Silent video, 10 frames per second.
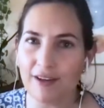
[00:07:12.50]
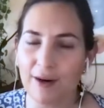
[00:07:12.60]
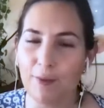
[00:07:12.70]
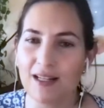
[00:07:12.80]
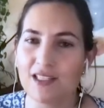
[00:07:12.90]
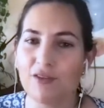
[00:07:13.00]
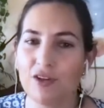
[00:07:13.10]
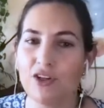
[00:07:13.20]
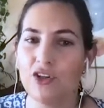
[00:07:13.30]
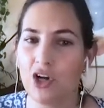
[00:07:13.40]
what's
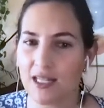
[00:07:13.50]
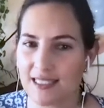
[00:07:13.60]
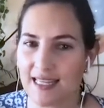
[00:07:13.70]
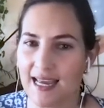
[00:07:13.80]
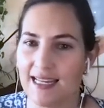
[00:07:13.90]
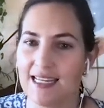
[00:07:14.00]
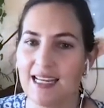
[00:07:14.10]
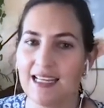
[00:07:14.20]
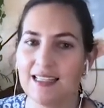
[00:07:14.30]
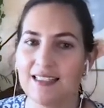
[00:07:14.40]
often not said
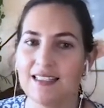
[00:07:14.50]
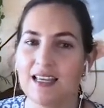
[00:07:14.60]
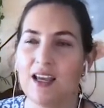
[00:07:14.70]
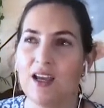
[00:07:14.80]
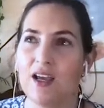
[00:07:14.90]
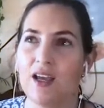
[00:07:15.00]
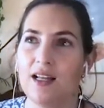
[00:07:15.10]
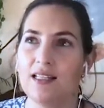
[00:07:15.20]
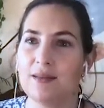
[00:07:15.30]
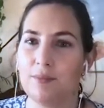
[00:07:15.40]
is
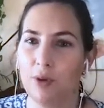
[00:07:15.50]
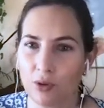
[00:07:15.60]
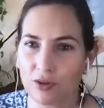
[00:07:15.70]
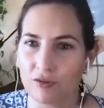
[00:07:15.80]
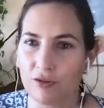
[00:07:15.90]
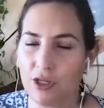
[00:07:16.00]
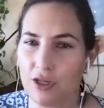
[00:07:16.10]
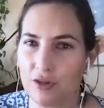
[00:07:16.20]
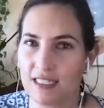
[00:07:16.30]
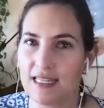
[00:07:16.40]
it's important for
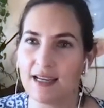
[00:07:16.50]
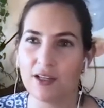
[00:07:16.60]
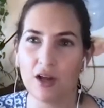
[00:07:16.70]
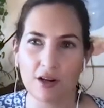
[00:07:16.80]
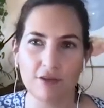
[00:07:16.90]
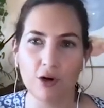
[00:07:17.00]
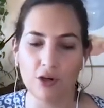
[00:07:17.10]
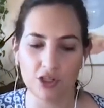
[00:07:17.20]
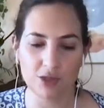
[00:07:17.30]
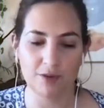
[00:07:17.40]
you to take a lot of
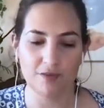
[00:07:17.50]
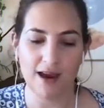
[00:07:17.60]
ownership of that